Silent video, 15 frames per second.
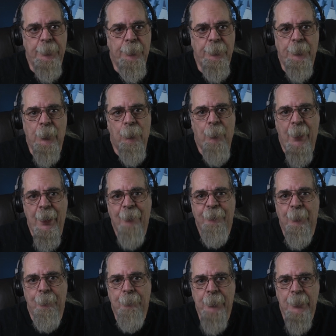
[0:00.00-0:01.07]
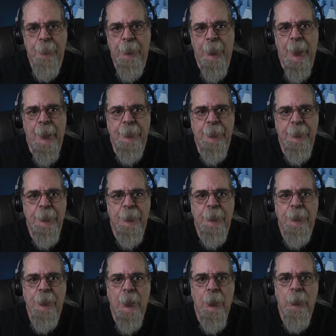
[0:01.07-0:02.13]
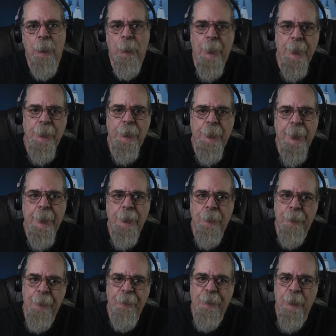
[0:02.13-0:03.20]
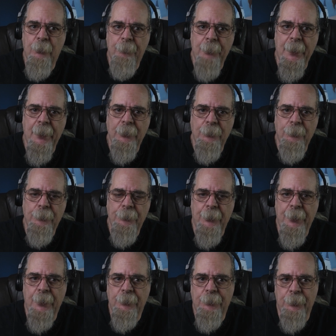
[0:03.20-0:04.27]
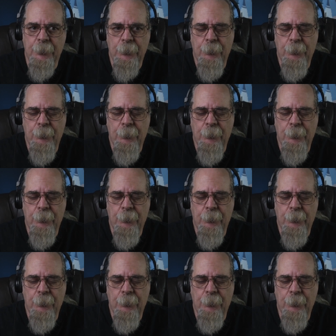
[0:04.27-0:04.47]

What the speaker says: You don't have to memorize it. Just know when you need to refer back to it to answer a